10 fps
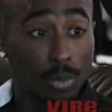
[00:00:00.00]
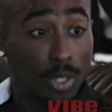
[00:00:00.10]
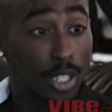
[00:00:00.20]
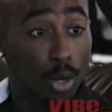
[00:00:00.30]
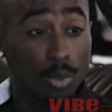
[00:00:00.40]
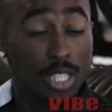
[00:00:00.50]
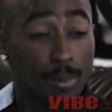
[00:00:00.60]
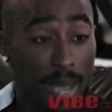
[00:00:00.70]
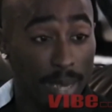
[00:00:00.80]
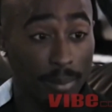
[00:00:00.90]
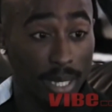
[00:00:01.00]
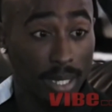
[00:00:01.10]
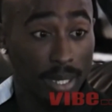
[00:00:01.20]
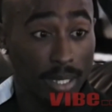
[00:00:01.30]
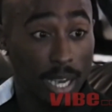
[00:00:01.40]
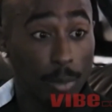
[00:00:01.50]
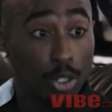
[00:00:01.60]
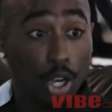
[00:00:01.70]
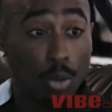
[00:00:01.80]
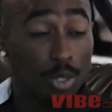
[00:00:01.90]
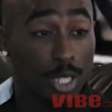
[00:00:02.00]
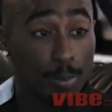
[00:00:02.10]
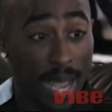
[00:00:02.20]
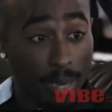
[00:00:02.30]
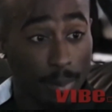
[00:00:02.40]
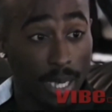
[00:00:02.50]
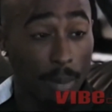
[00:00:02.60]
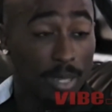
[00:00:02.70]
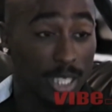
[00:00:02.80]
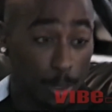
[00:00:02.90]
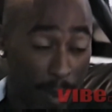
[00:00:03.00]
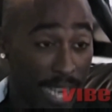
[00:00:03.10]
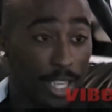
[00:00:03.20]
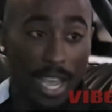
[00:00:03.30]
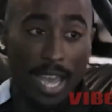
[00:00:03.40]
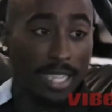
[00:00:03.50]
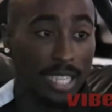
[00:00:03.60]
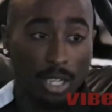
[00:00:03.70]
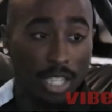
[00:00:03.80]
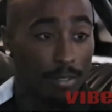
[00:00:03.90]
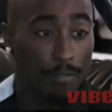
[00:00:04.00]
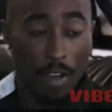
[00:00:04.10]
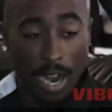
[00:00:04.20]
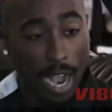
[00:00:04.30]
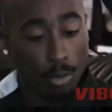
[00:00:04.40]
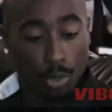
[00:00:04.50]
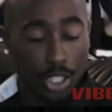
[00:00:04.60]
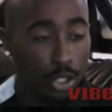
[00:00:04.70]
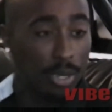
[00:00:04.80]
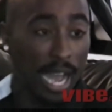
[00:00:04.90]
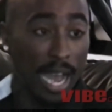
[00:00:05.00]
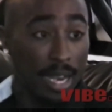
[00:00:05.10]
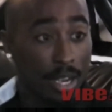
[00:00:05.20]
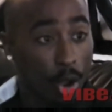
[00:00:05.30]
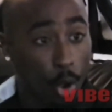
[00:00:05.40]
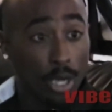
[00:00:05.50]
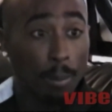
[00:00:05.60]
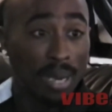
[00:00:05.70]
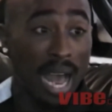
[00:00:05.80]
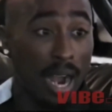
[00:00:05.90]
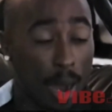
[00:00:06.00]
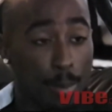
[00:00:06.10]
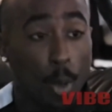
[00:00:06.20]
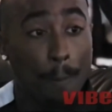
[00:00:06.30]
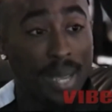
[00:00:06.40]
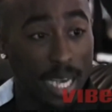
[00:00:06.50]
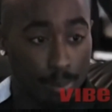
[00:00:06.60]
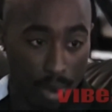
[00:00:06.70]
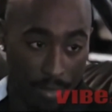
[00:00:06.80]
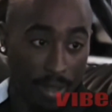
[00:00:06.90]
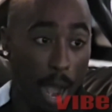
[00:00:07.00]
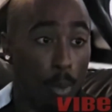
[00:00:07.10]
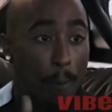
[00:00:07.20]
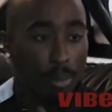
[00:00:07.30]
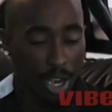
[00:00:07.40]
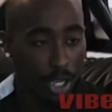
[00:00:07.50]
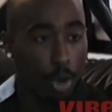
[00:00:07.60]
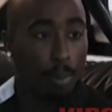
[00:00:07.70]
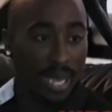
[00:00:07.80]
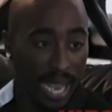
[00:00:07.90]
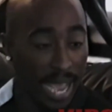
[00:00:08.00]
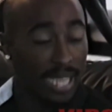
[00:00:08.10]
And that depiction of that beef between East and West Coast and between the two at the time in this documentary is really respectful